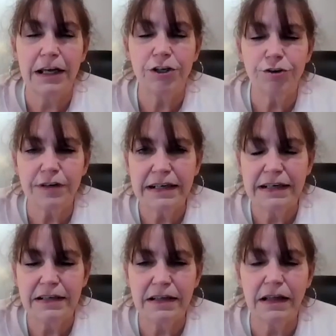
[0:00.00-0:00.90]
entry
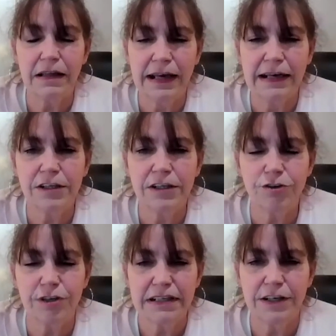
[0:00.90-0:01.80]
into the client's
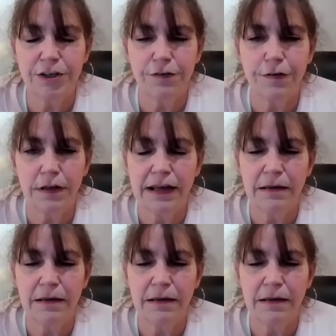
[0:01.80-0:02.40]
trust ledger for the